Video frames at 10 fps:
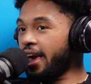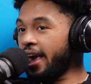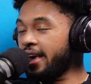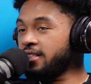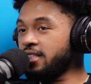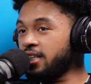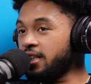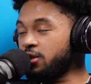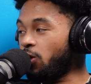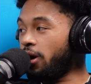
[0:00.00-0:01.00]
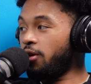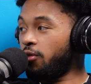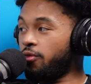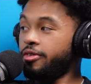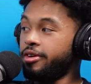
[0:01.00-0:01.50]
eighteen
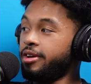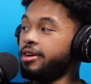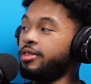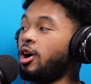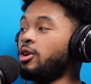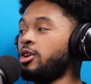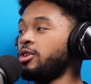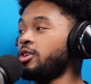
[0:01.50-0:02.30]
twelve. No, no,